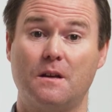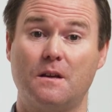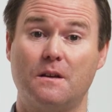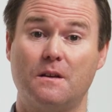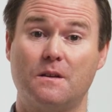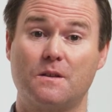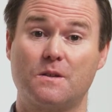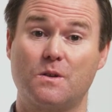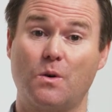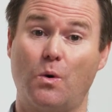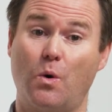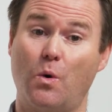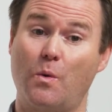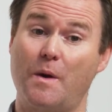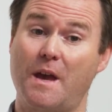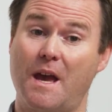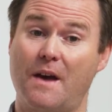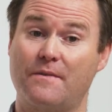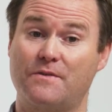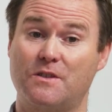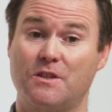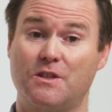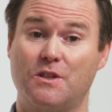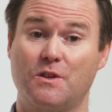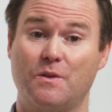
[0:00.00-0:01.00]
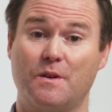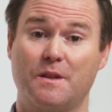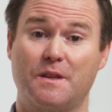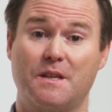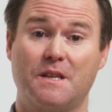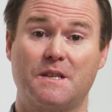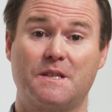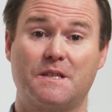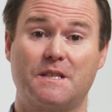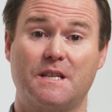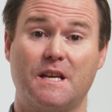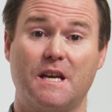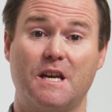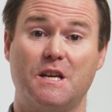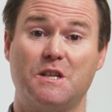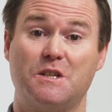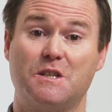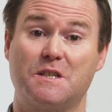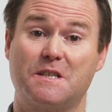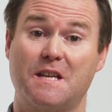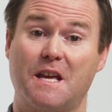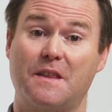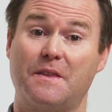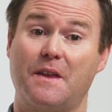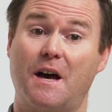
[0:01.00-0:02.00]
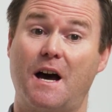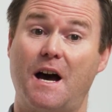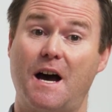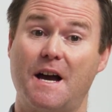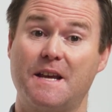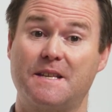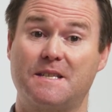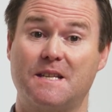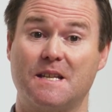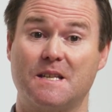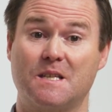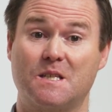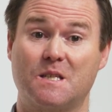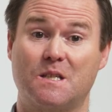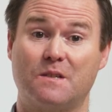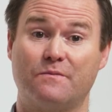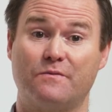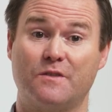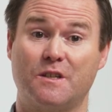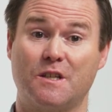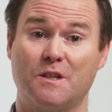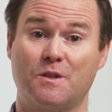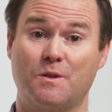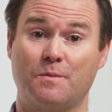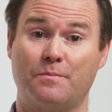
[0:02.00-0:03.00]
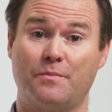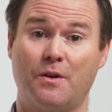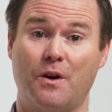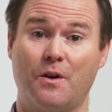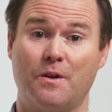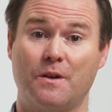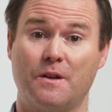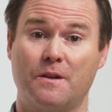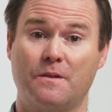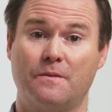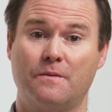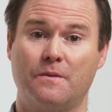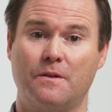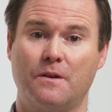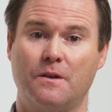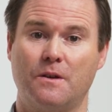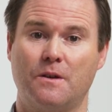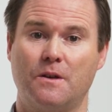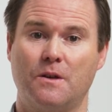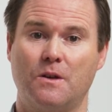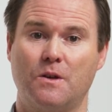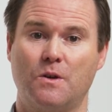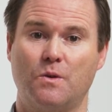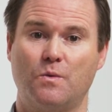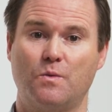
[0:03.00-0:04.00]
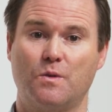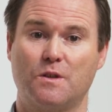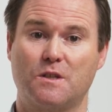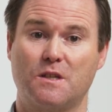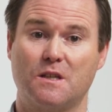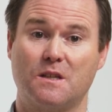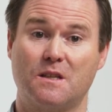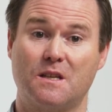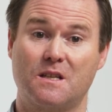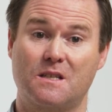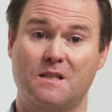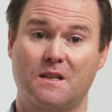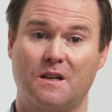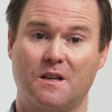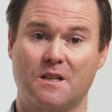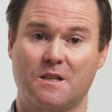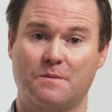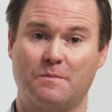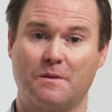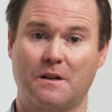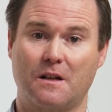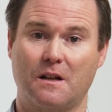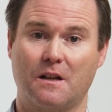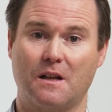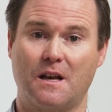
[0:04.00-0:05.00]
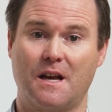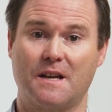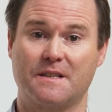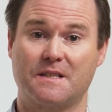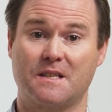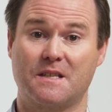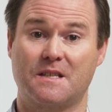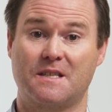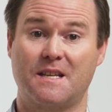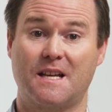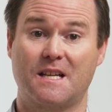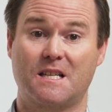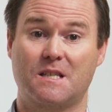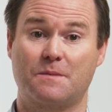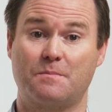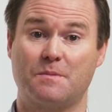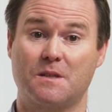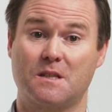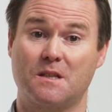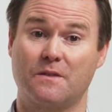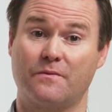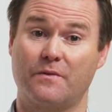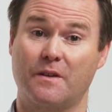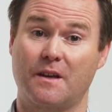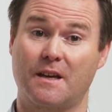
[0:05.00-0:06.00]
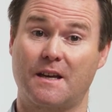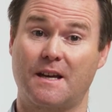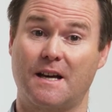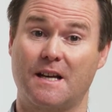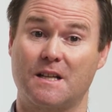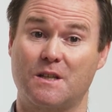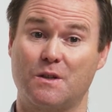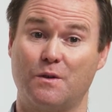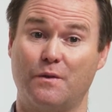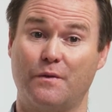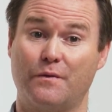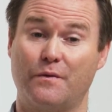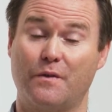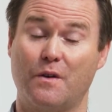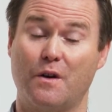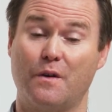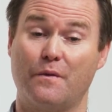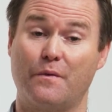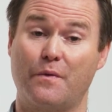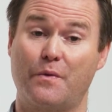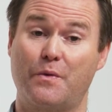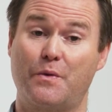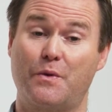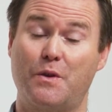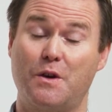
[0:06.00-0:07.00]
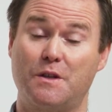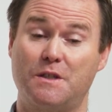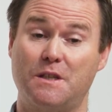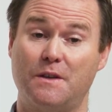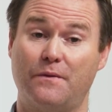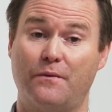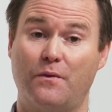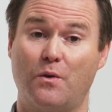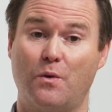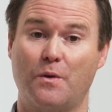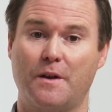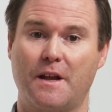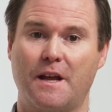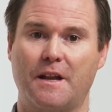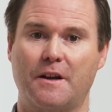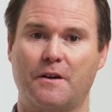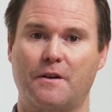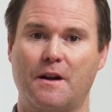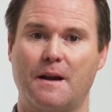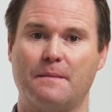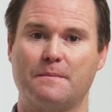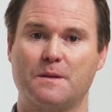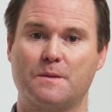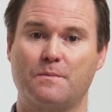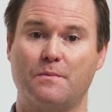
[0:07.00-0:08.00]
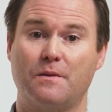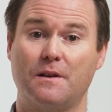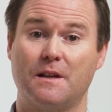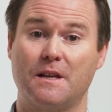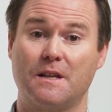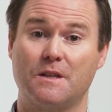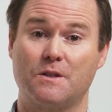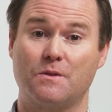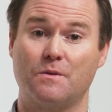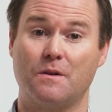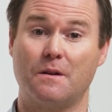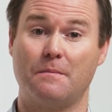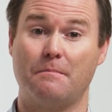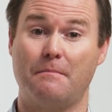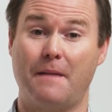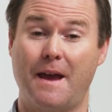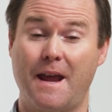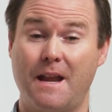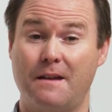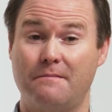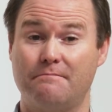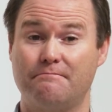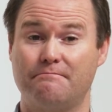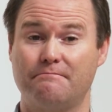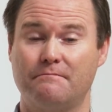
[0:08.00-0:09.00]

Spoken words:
So all we have to do at this stage is add the high sensitivity troponin, which in this hospital has a sex-specific cutoff of 34 nanograms per litre in men